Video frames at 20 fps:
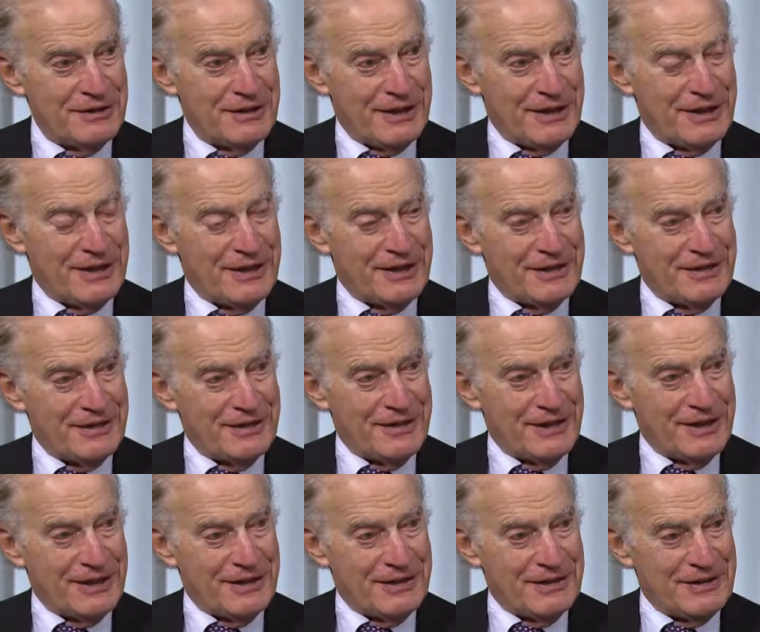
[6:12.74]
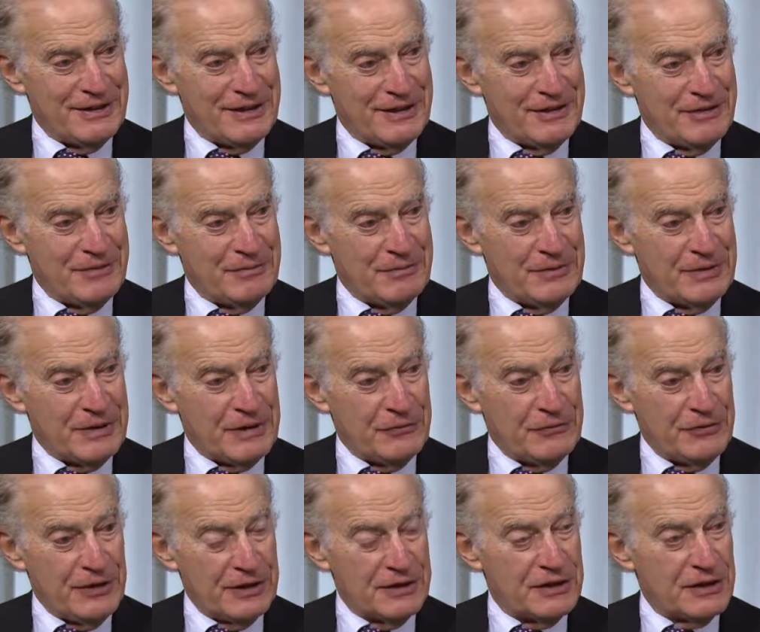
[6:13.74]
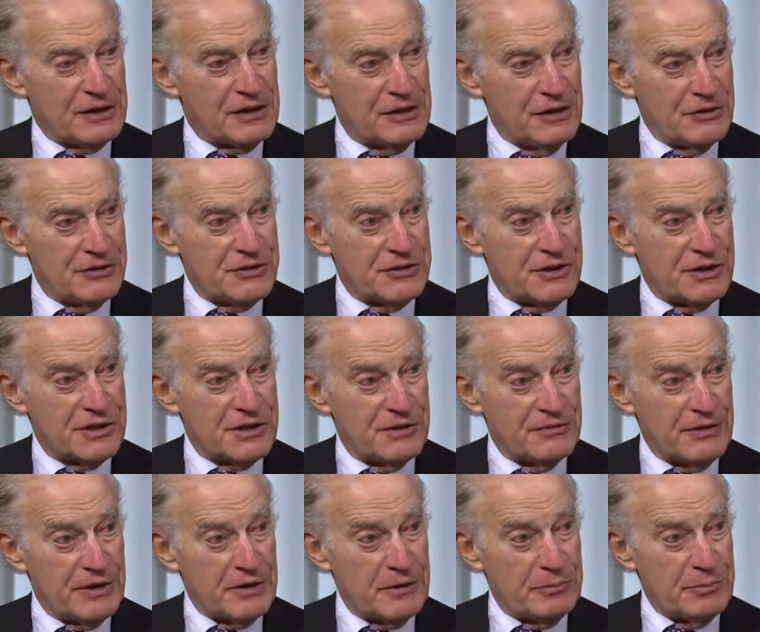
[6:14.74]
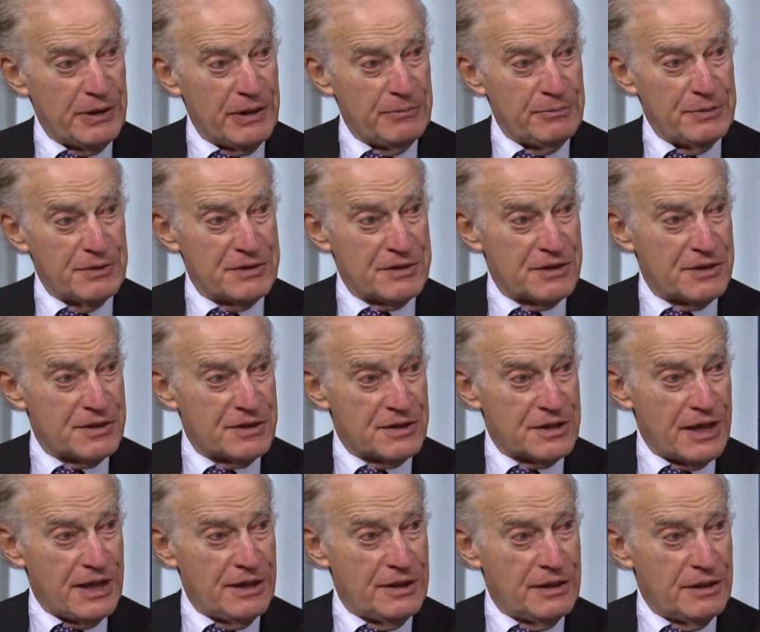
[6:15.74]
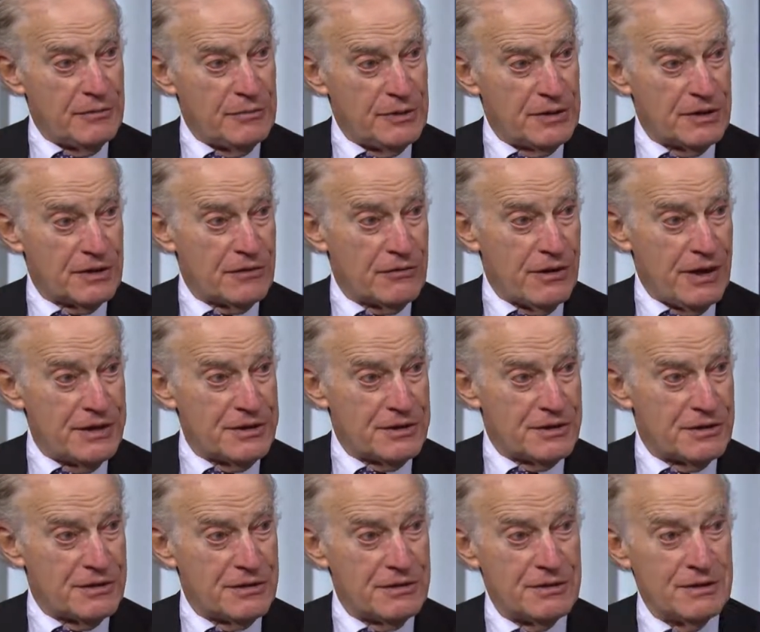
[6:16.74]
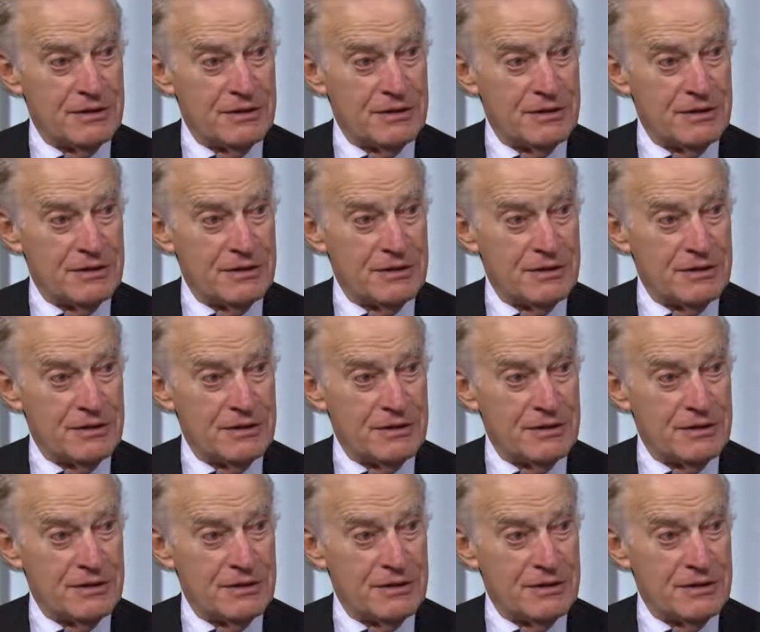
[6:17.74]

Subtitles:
and they felt the closeness of other people sustained them in the crisis.